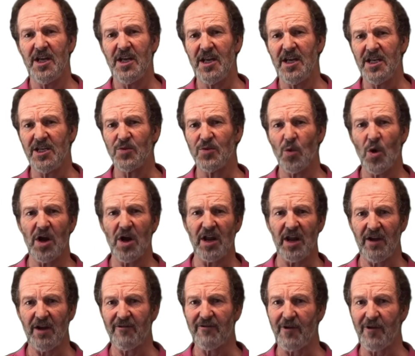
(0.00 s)
is
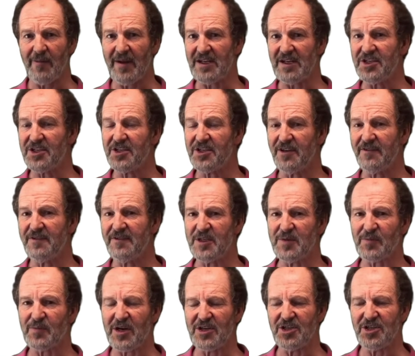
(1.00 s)
working from a surface
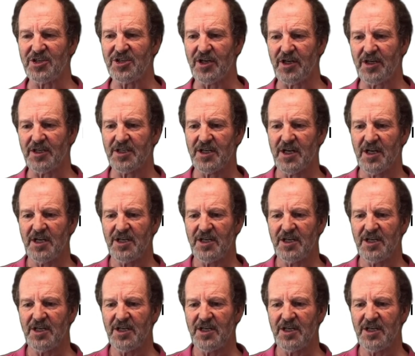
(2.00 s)
pressure chart.